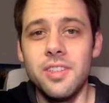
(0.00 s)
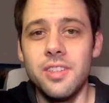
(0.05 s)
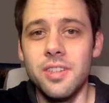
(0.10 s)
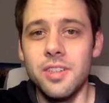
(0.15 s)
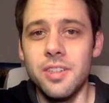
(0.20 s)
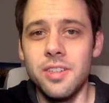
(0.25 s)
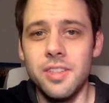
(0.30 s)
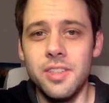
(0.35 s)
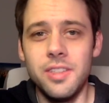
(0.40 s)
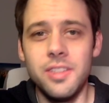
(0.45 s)

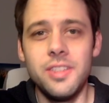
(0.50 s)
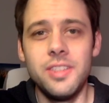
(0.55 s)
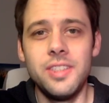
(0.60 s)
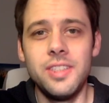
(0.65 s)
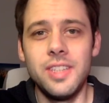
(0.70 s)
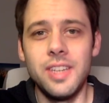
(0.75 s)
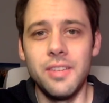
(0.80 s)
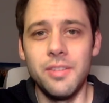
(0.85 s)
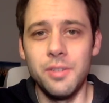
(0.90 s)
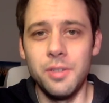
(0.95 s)
started
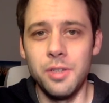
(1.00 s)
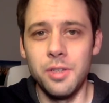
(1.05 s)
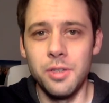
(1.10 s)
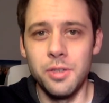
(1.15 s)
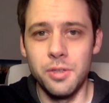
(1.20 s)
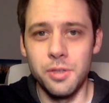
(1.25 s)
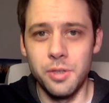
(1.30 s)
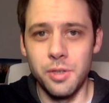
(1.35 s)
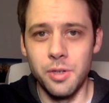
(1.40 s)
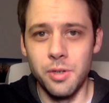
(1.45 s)
7
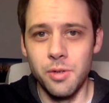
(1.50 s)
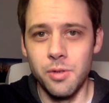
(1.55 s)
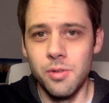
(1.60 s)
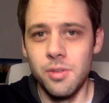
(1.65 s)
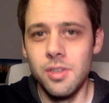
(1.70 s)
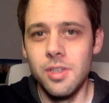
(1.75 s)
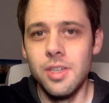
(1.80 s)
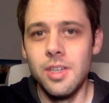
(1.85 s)
years ago.